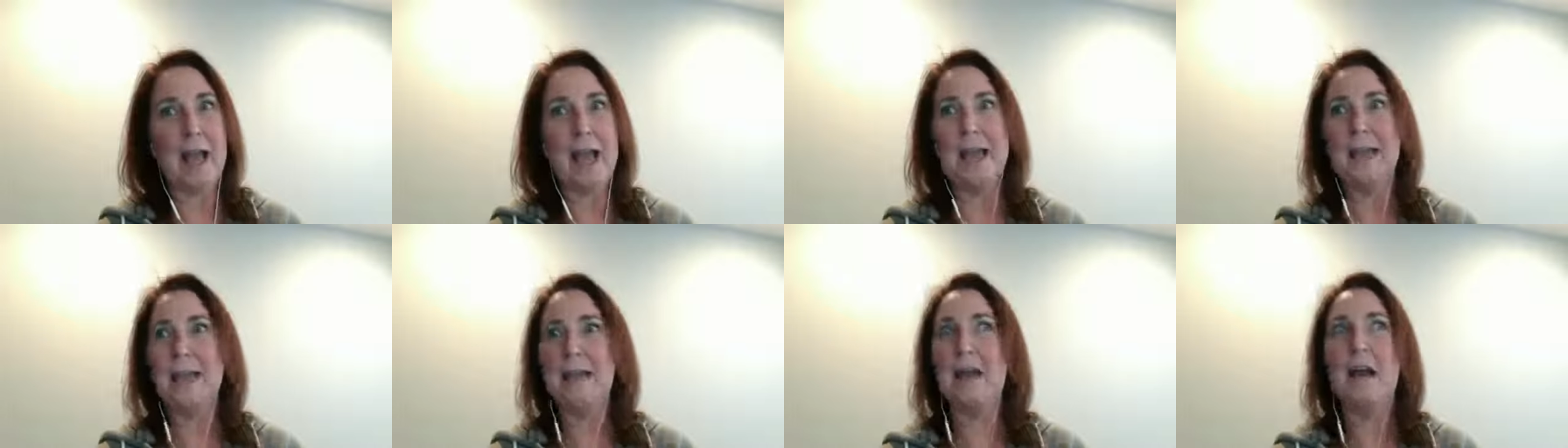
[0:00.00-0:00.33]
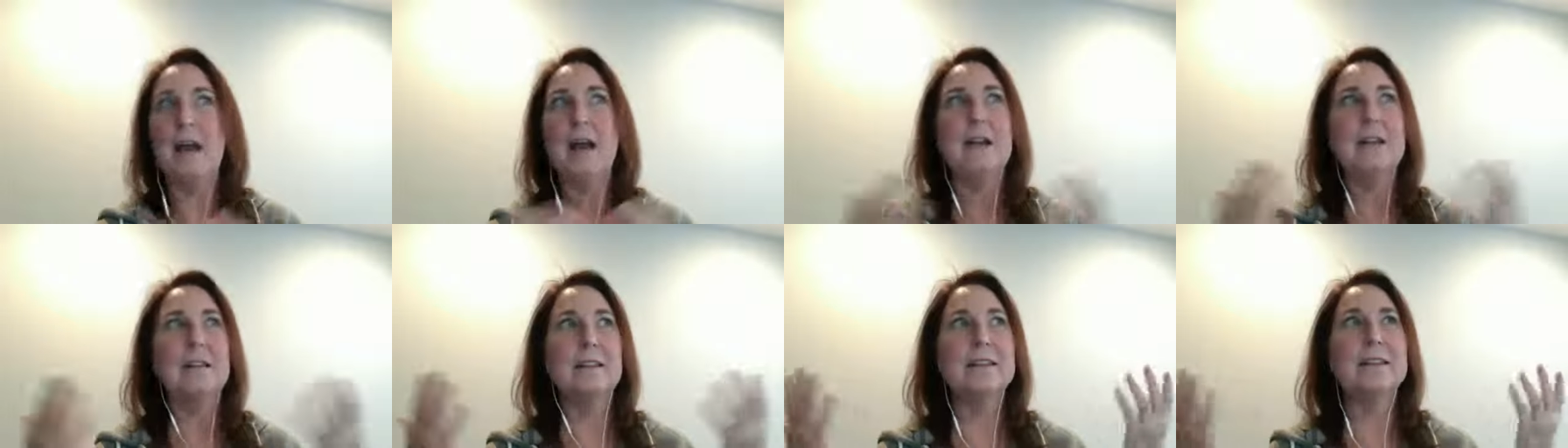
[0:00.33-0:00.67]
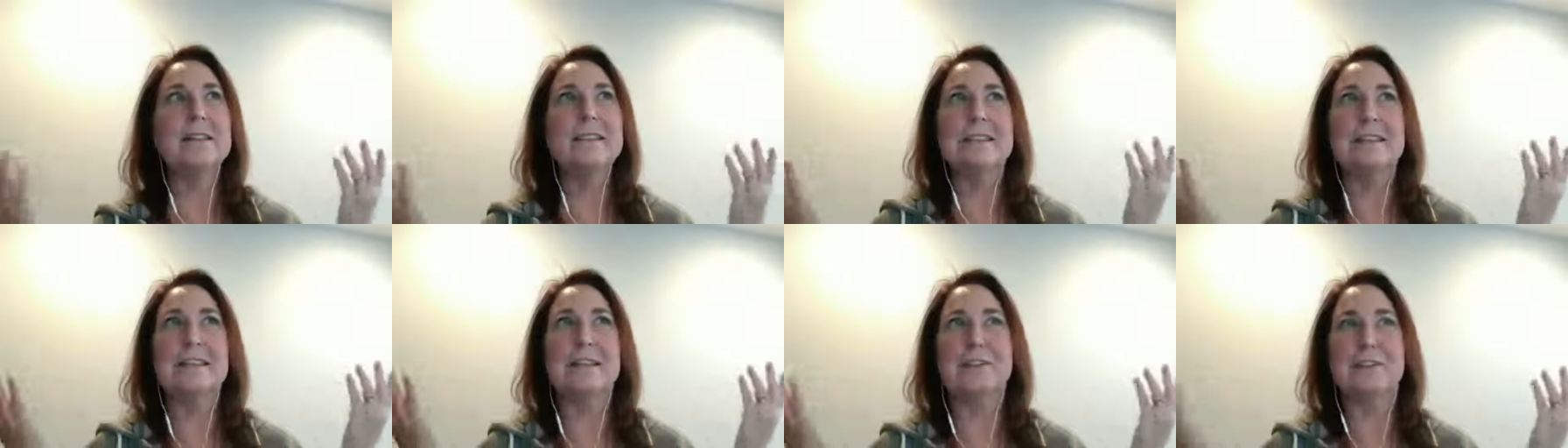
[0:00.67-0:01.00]
And
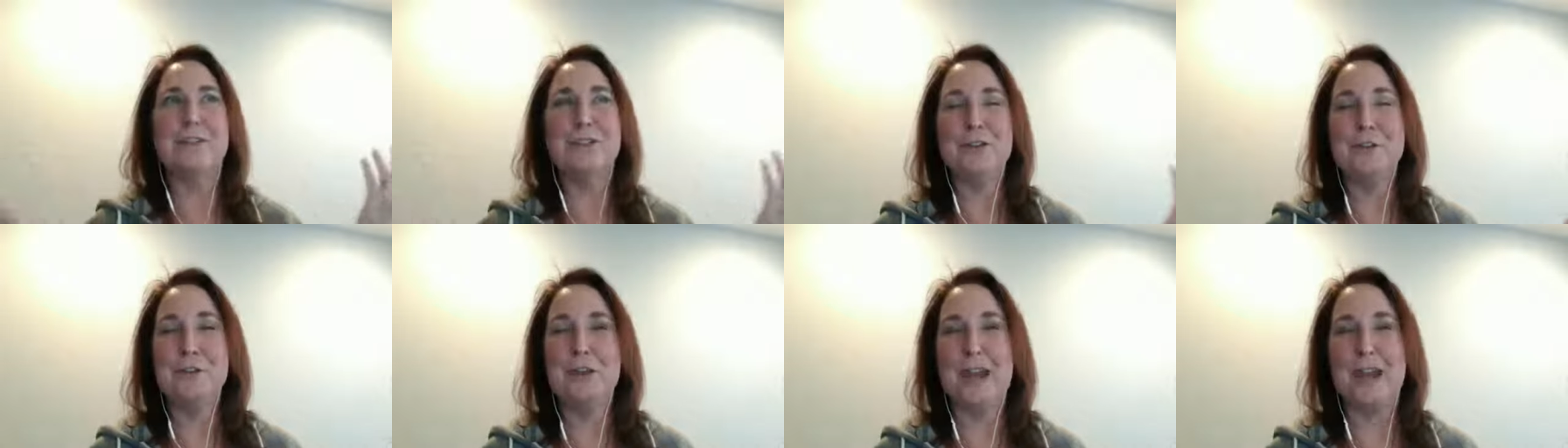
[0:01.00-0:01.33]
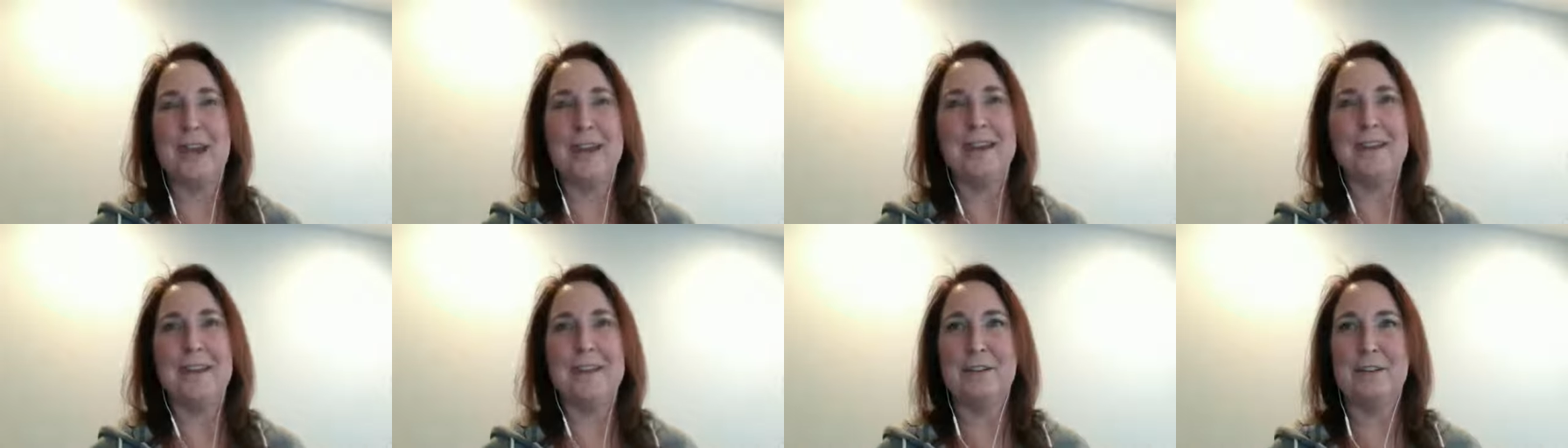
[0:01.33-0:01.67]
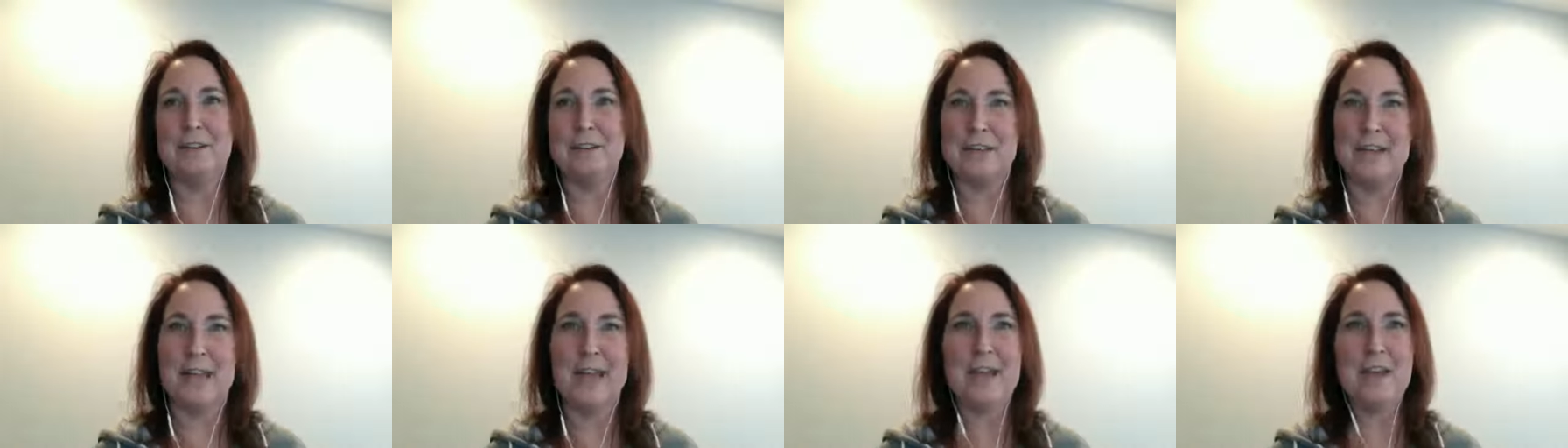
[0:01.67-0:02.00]
listen, if you get a
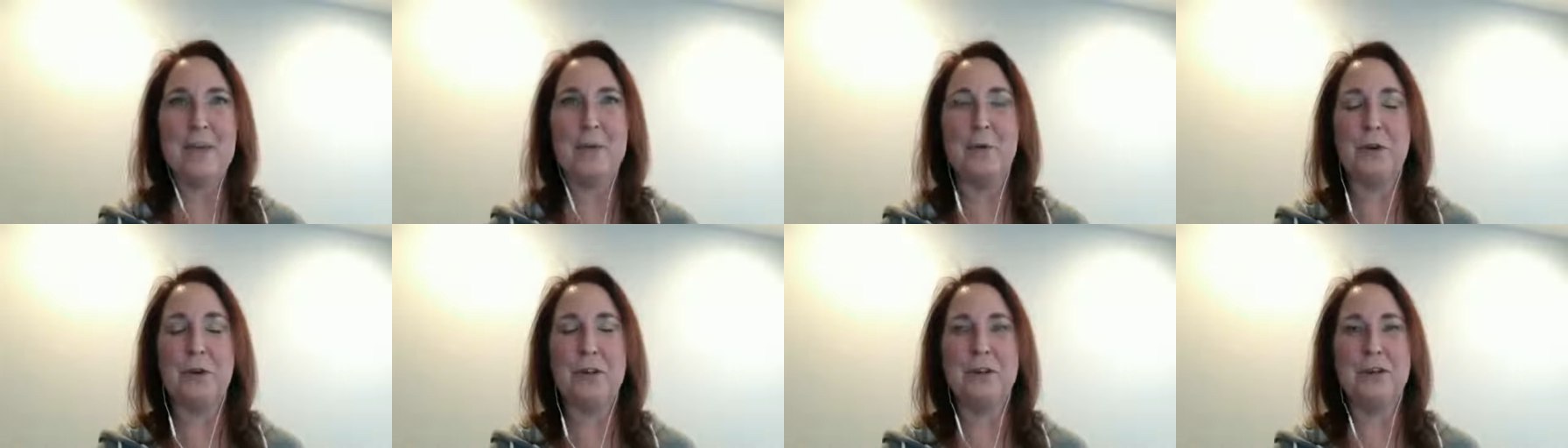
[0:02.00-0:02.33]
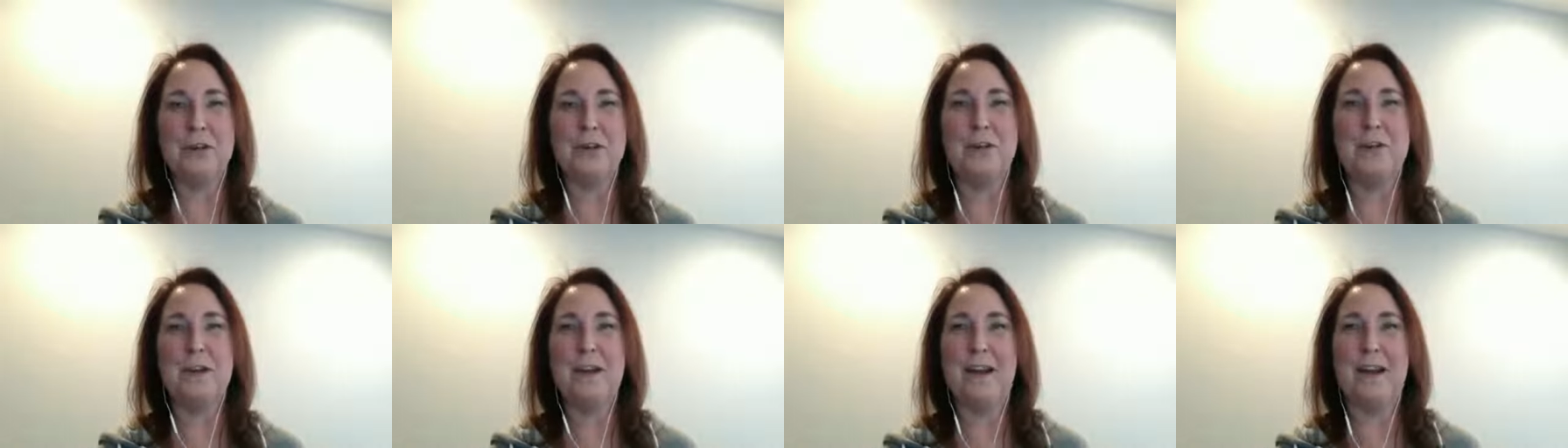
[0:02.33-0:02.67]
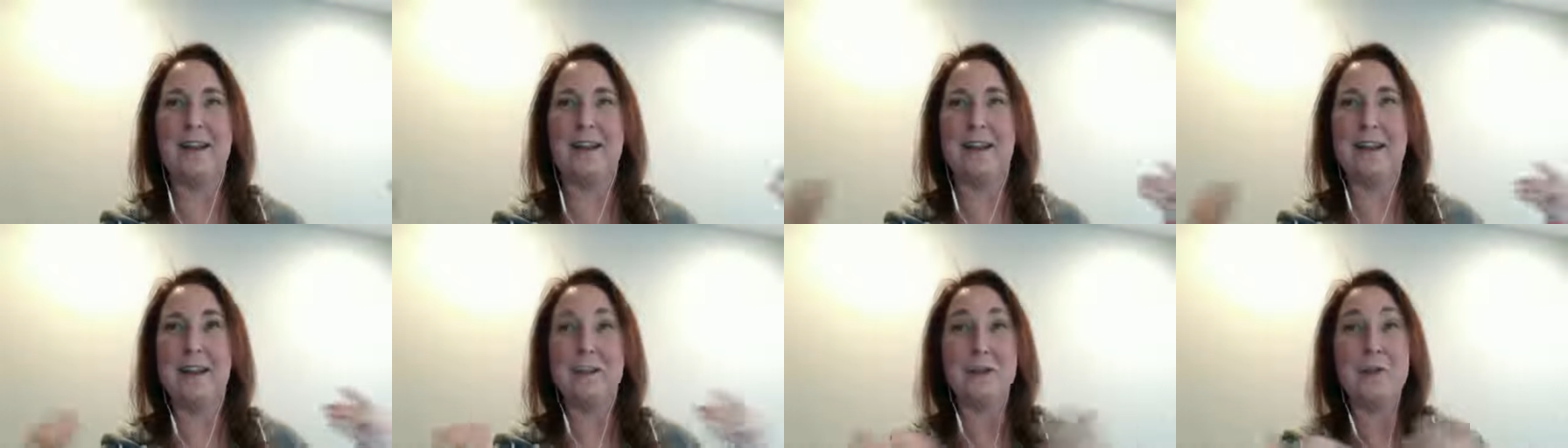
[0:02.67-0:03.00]
day where you got hey,